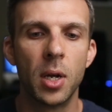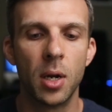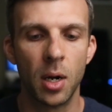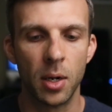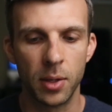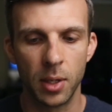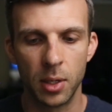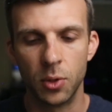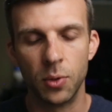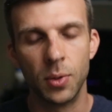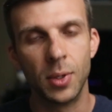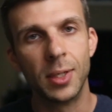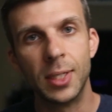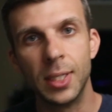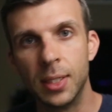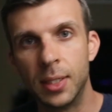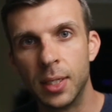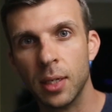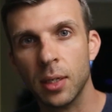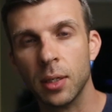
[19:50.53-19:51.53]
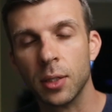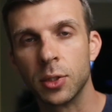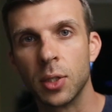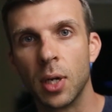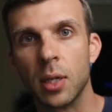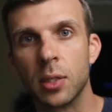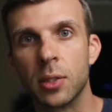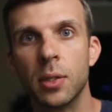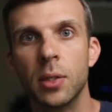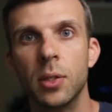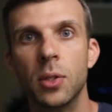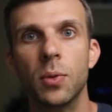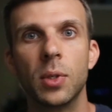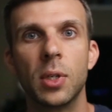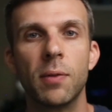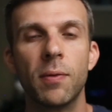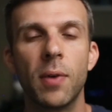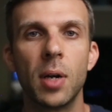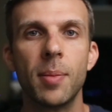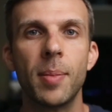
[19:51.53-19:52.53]
Are they doing detail shots? Are they doing
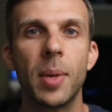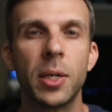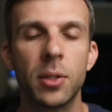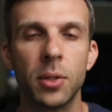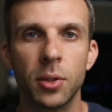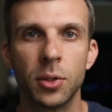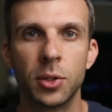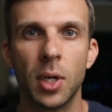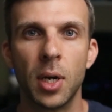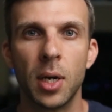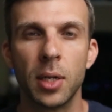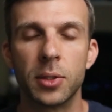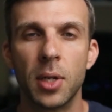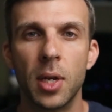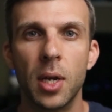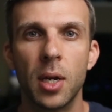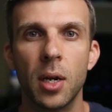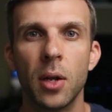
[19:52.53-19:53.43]
environmental shots?